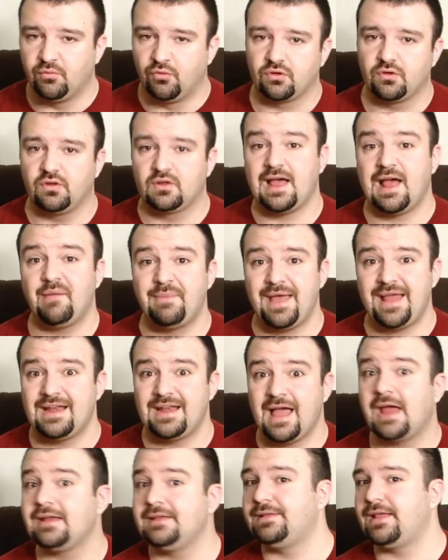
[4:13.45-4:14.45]
Mortal Kombat
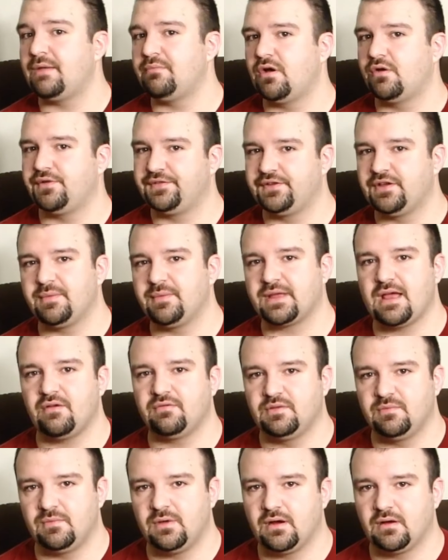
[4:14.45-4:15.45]
9 demo is coming
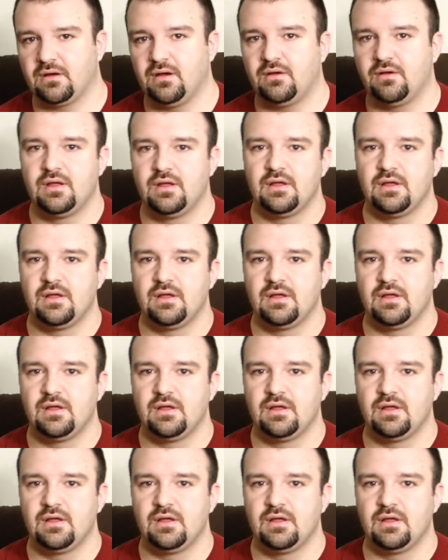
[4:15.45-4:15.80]
out tomorrow.